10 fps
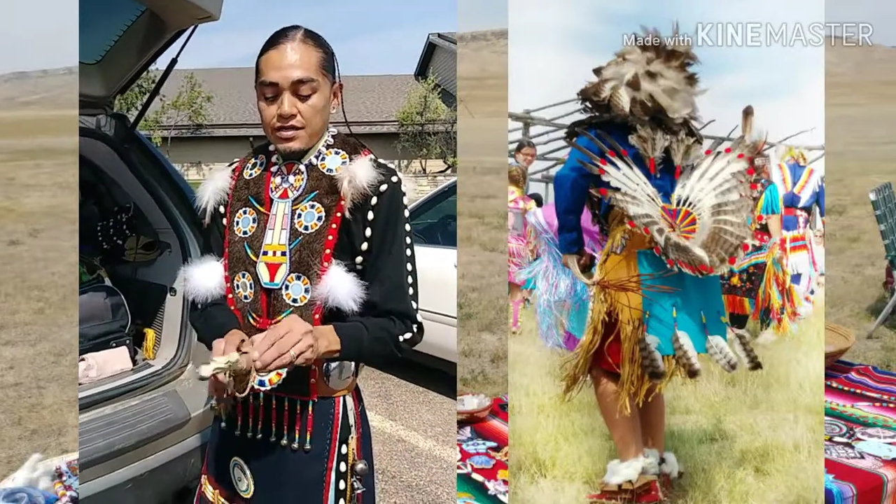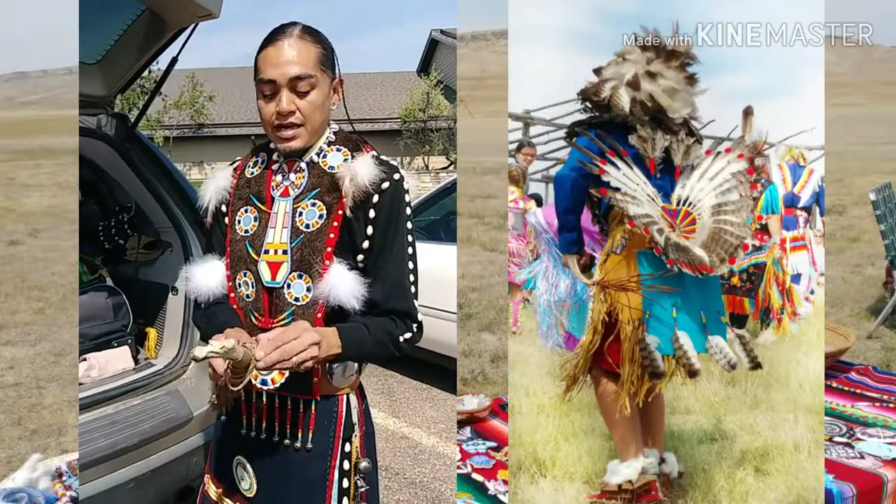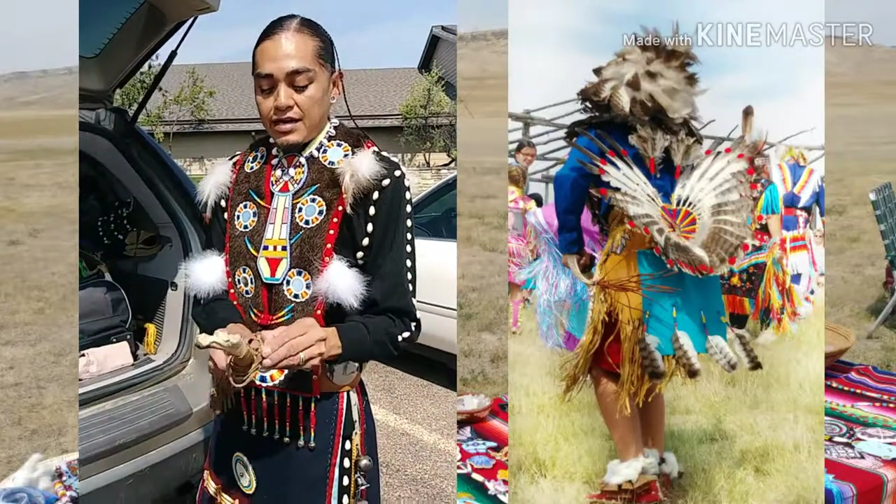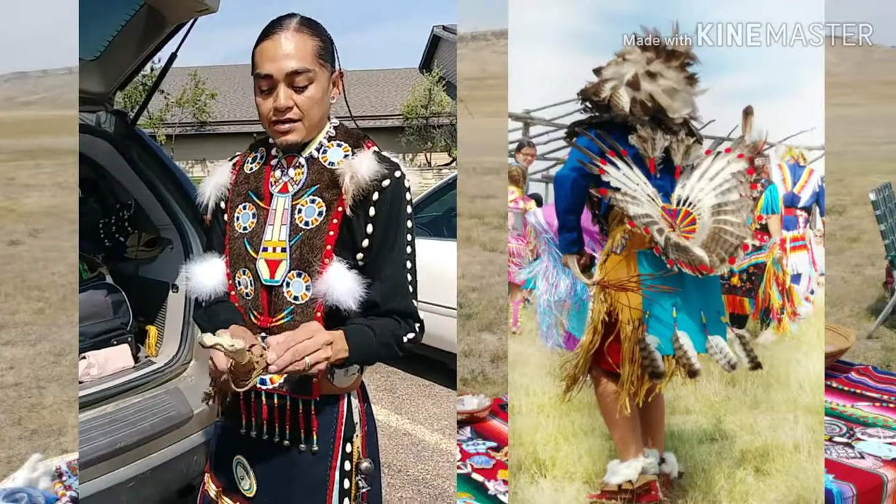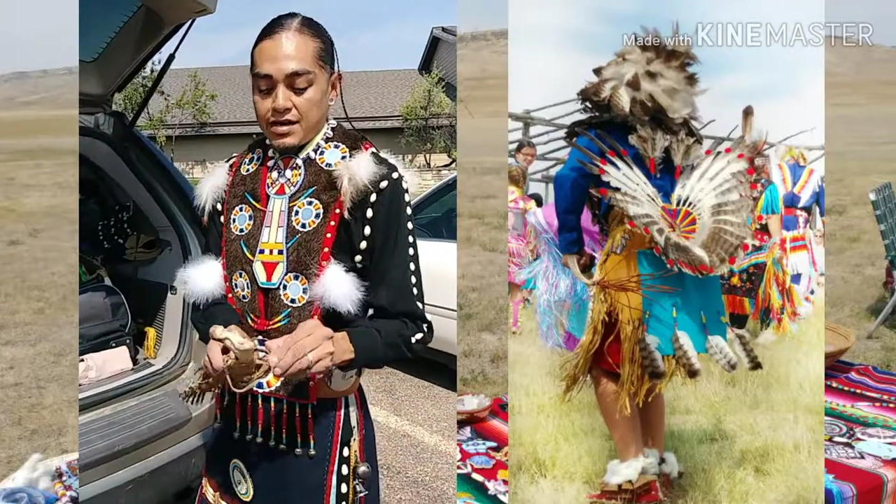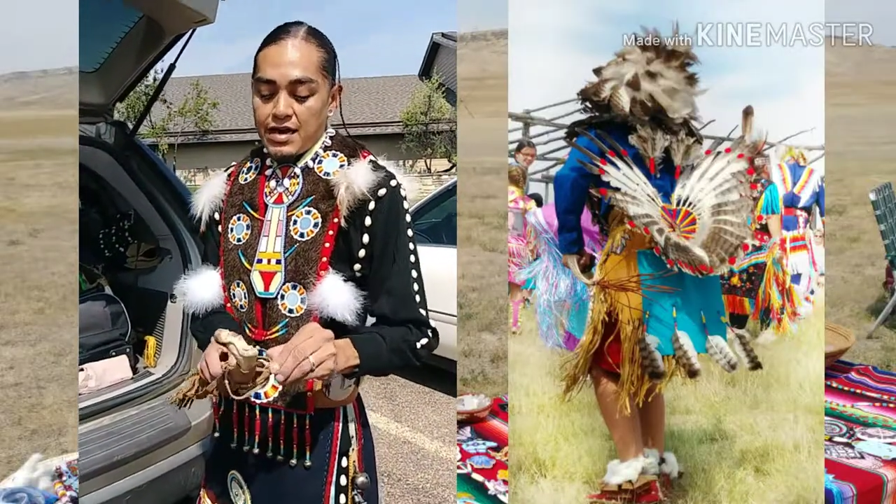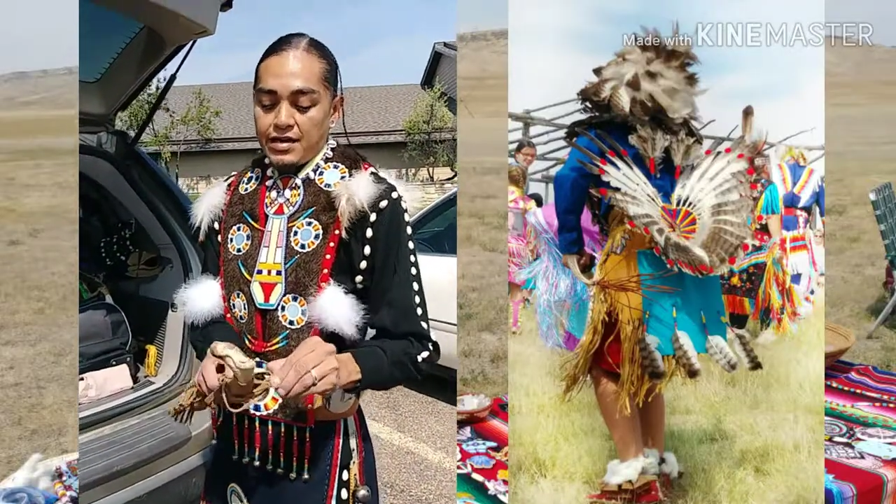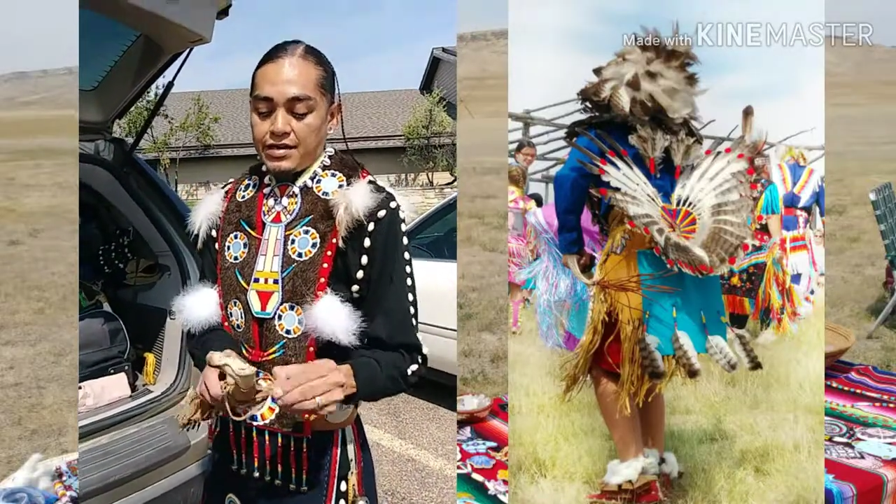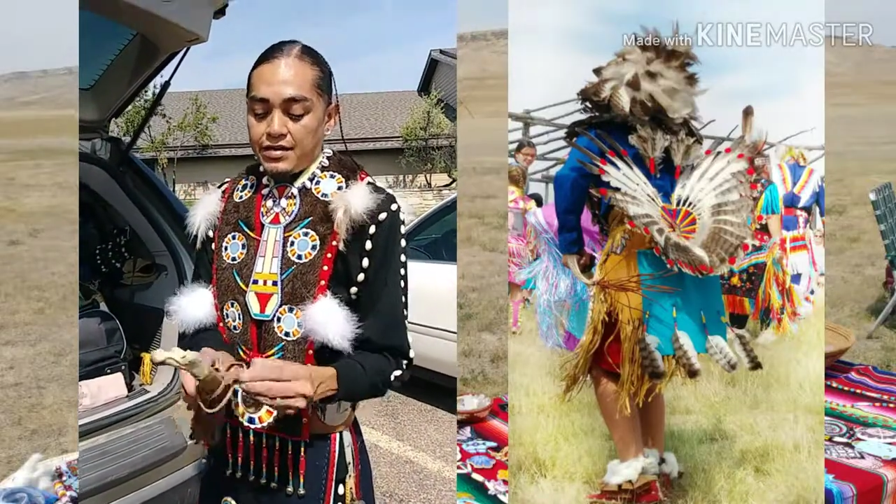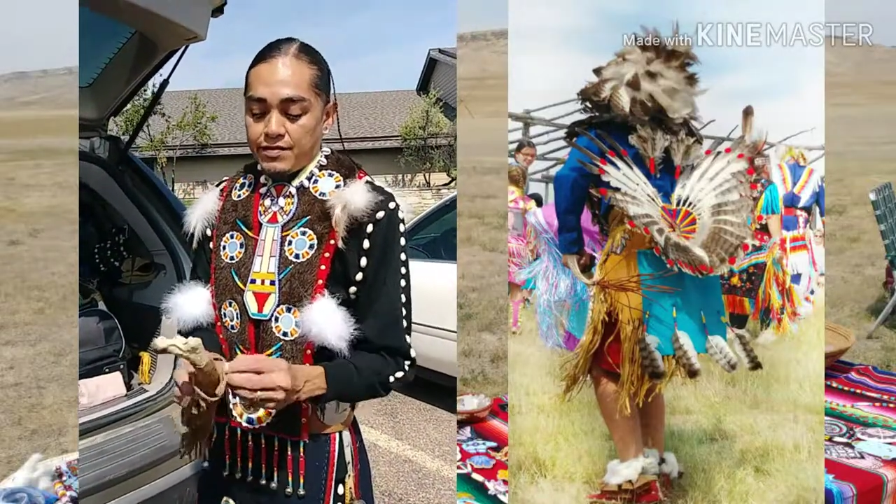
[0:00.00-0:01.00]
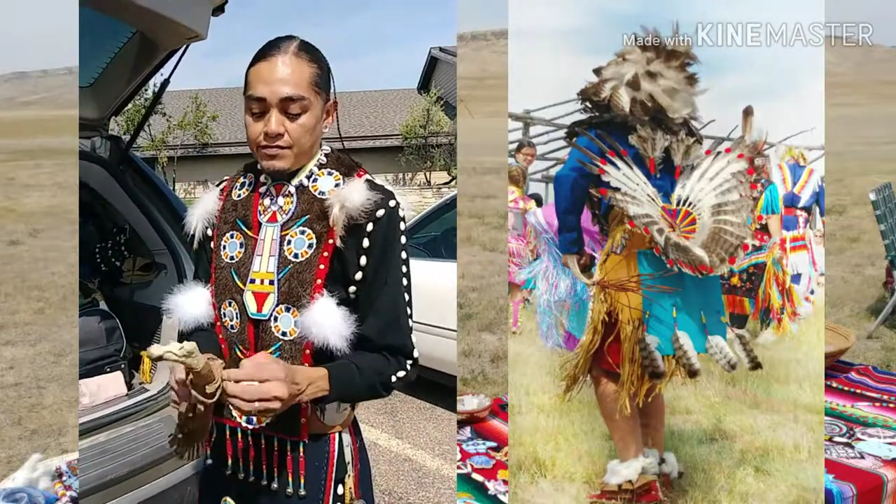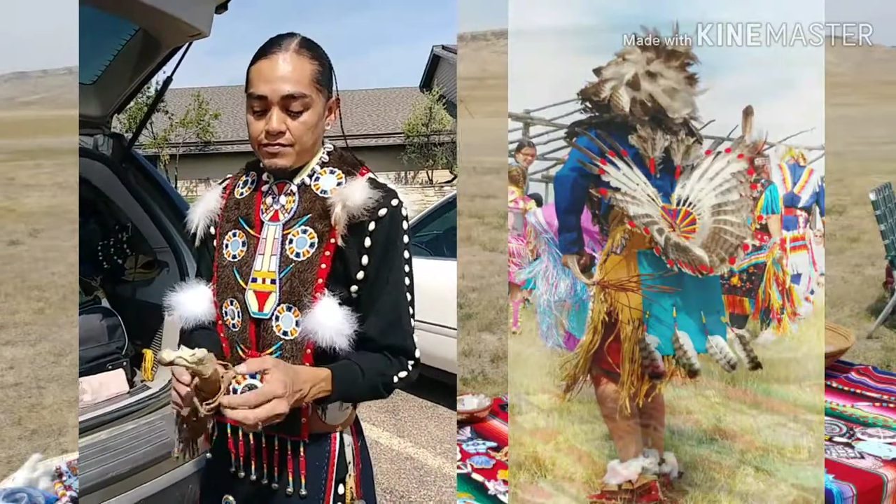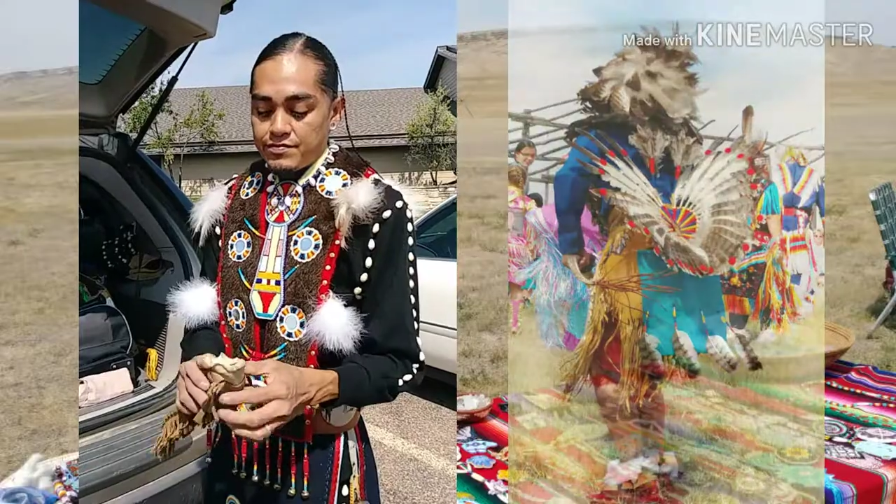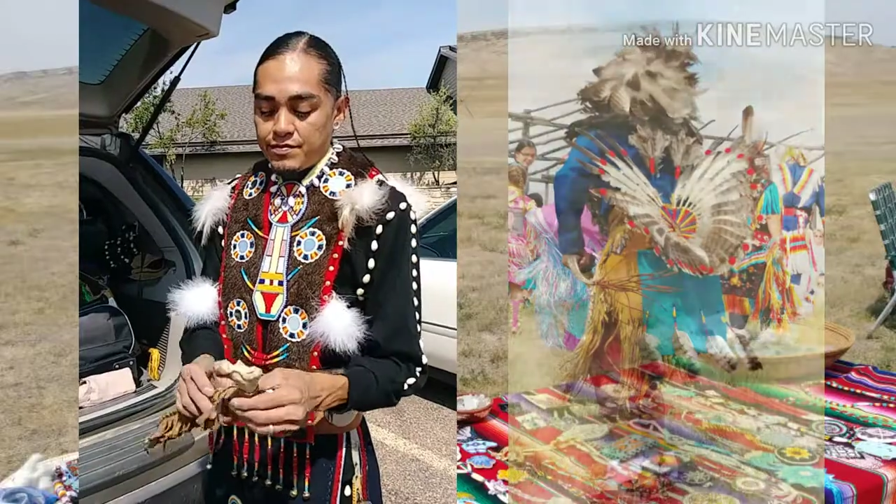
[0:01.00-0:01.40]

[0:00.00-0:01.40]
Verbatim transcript: that I um,